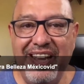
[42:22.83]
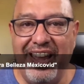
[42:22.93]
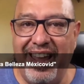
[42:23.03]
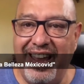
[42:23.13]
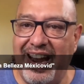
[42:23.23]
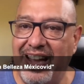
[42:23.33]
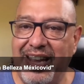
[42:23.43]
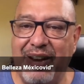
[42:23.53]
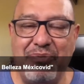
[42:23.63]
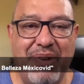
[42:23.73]
and I
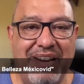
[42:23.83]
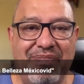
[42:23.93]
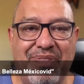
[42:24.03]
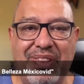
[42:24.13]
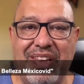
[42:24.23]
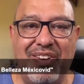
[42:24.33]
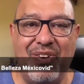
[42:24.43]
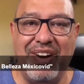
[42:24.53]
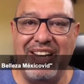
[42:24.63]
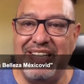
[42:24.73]
can't wait for the
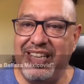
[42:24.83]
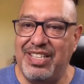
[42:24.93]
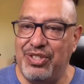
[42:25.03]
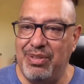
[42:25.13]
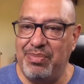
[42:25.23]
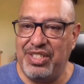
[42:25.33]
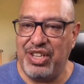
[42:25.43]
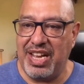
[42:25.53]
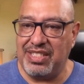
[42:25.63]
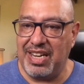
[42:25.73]
organization to be
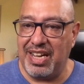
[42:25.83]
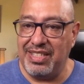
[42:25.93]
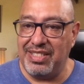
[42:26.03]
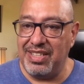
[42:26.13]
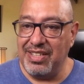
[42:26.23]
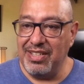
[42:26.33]
chastised.